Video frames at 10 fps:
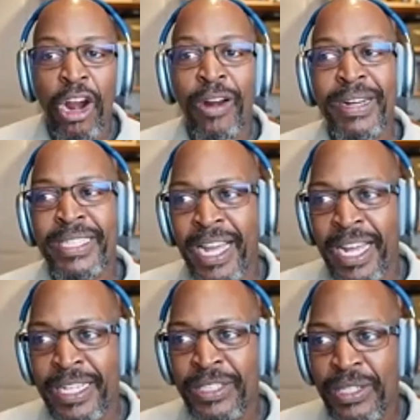
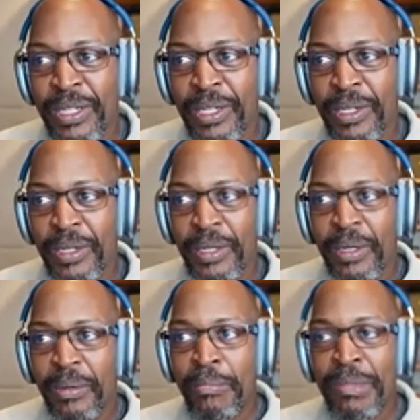prioritized
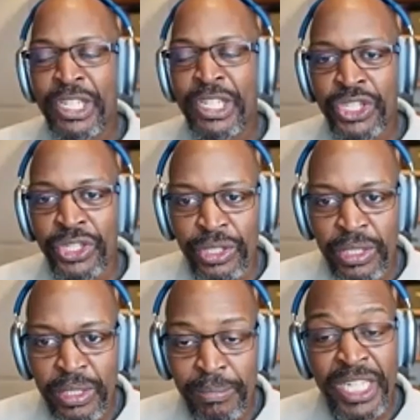
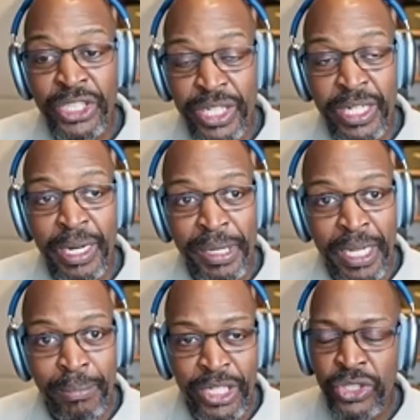mission, mission and
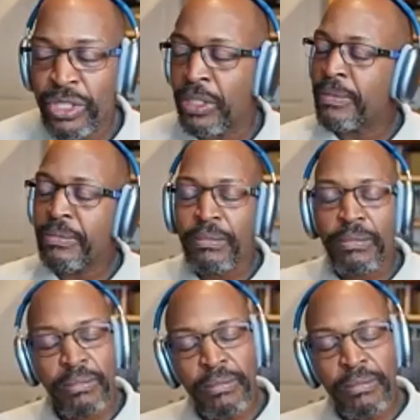being missional.